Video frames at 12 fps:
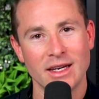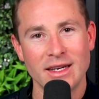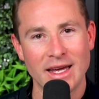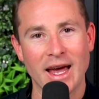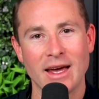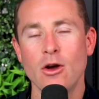
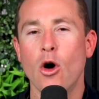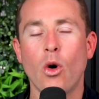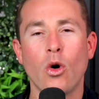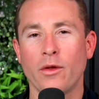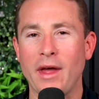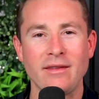Yeah,
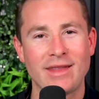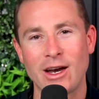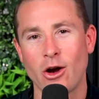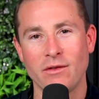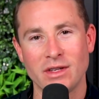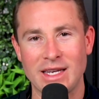or they
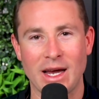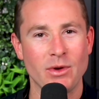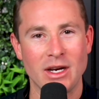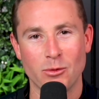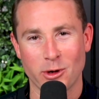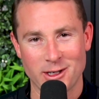don't even say we
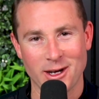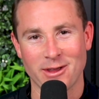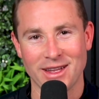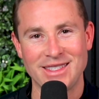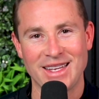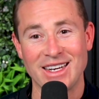didn't want to tell the
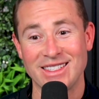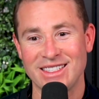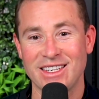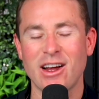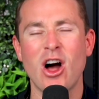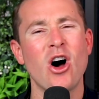listing agent. They're just
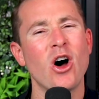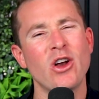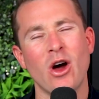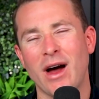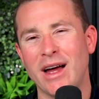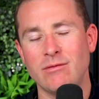like, oh,
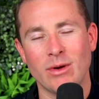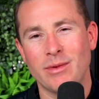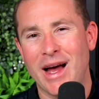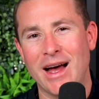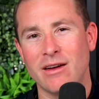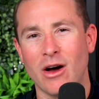
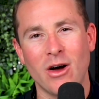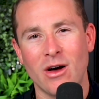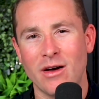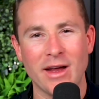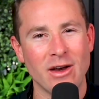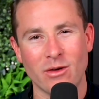
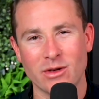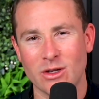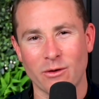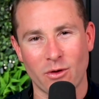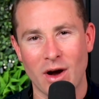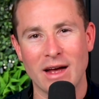no, no, it's
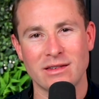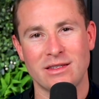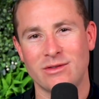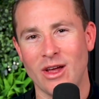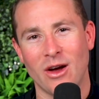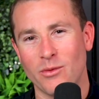not for us.
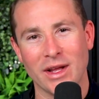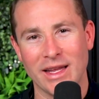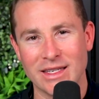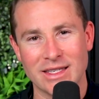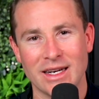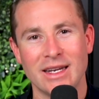Yeah, it really
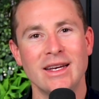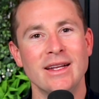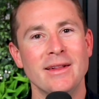isn't.